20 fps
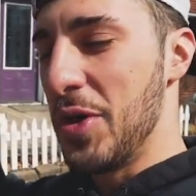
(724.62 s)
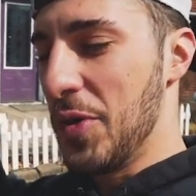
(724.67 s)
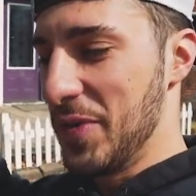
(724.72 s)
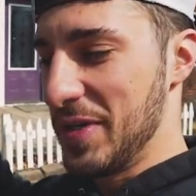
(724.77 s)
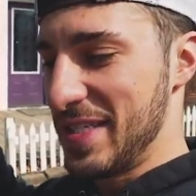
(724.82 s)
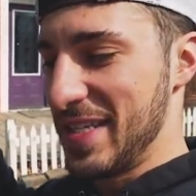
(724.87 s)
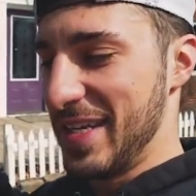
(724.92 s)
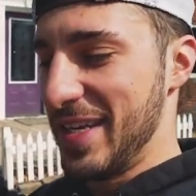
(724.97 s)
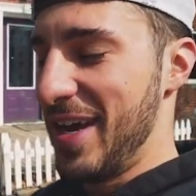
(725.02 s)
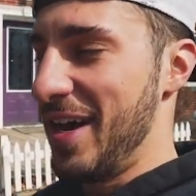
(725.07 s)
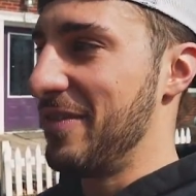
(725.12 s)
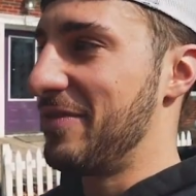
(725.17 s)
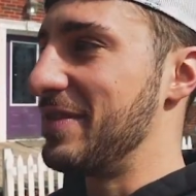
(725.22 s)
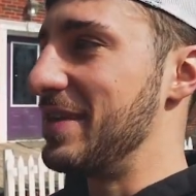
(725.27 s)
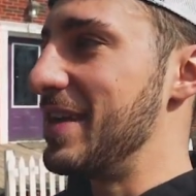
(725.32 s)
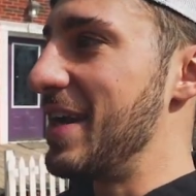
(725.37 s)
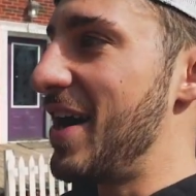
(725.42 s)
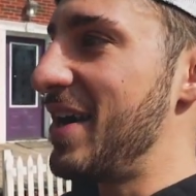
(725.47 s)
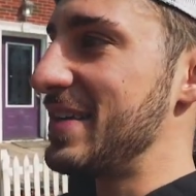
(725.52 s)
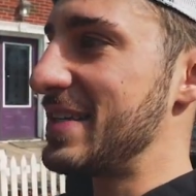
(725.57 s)
there was enough
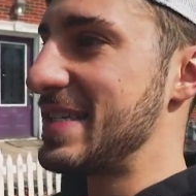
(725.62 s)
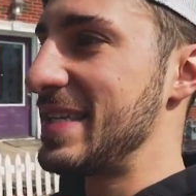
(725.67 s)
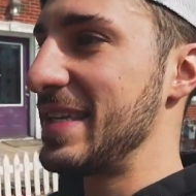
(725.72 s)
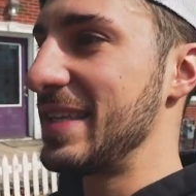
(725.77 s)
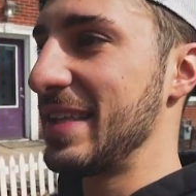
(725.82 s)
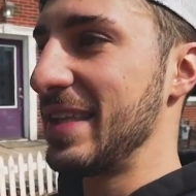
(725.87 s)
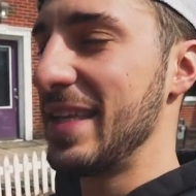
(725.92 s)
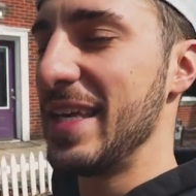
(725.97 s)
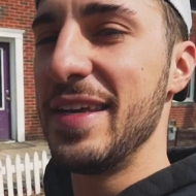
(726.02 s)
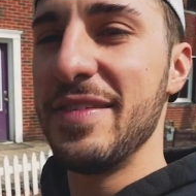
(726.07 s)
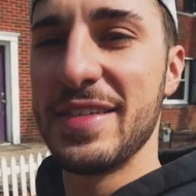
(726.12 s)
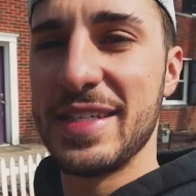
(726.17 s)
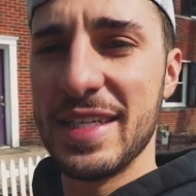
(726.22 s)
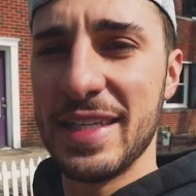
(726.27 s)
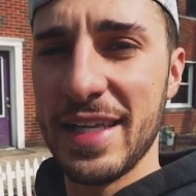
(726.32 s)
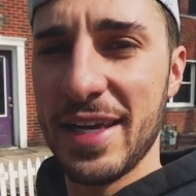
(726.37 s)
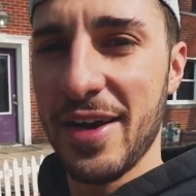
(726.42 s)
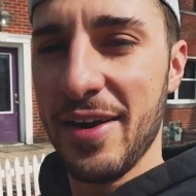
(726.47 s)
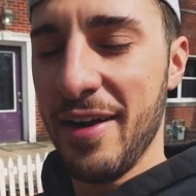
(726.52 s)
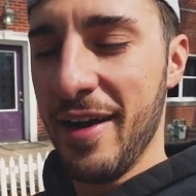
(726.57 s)
nuts and leaves
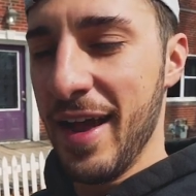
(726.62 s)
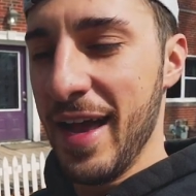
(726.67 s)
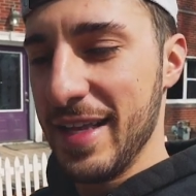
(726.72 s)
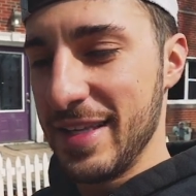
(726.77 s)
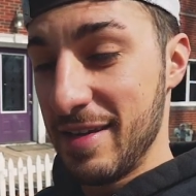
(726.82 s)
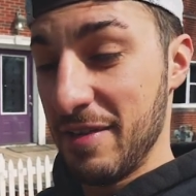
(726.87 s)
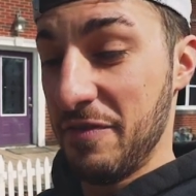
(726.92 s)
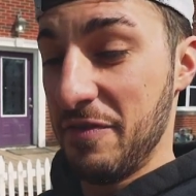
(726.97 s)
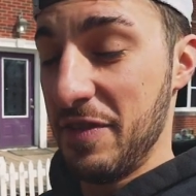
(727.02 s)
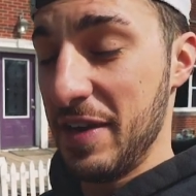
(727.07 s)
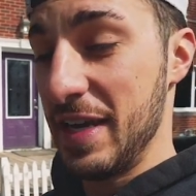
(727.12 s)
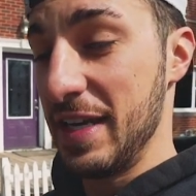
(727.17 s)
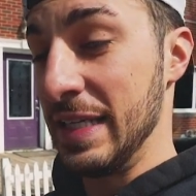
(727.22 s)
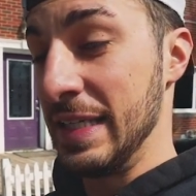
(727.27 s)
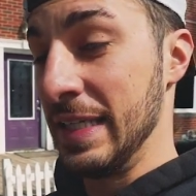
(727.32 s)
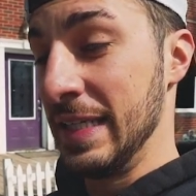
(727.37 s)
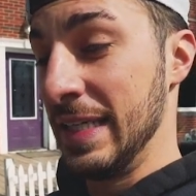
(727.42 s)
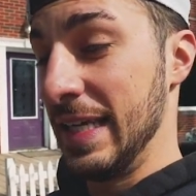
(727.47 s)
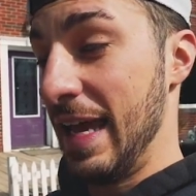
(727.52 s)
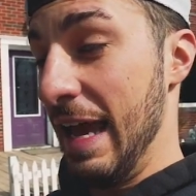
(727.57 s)
in there to
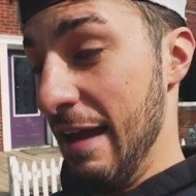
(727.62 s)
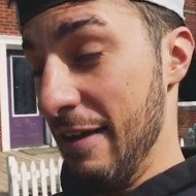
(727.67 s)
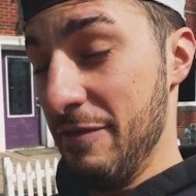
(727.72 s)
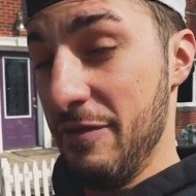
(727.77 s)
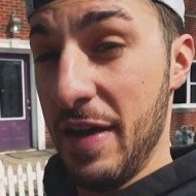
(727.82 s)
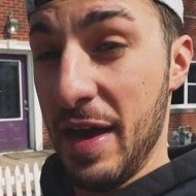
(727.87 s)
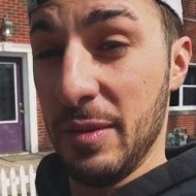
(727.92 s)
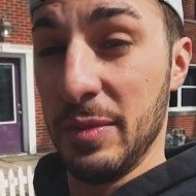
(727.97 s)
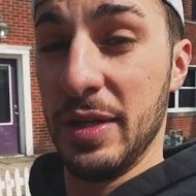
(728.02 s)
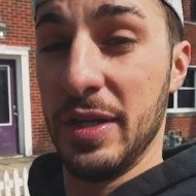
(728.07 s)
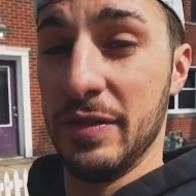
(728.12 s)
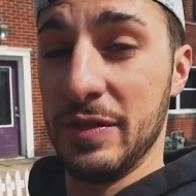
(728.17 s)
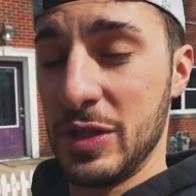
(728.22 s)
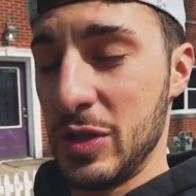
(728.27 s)
feed a family of